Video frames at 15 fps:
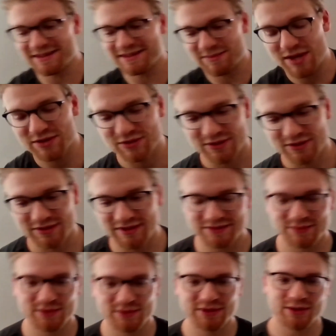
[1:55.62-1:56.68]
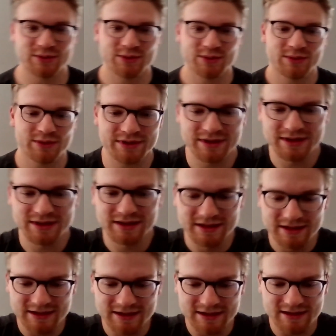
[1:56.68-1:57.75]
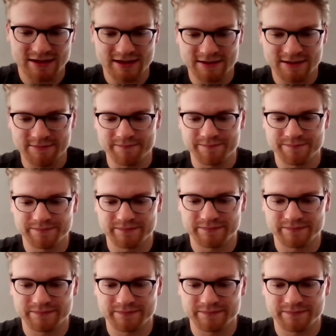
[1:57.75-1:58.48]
special. That's really cool. And um,